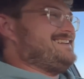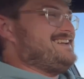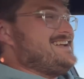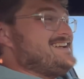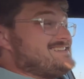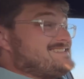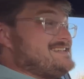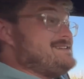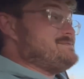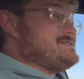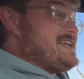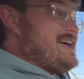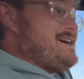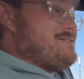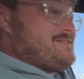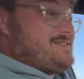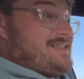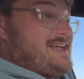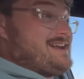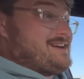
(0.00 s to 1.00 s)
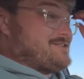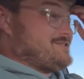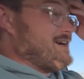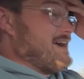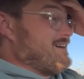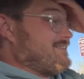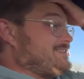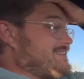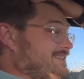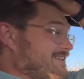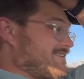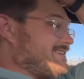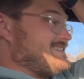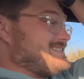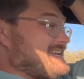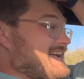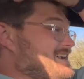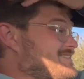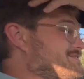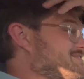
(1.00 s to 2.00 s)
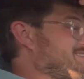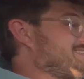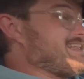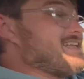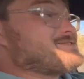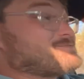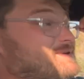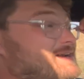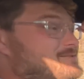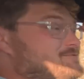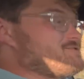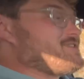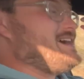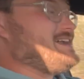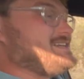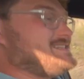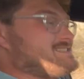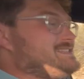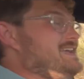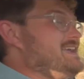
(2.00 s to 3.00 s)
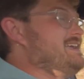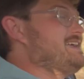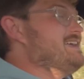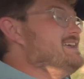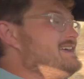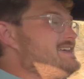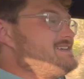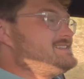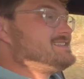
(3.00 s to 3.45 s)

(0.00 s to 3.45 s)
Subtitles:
Seems to have a lot of ground clearance, actually. That's what I'm trying to say, is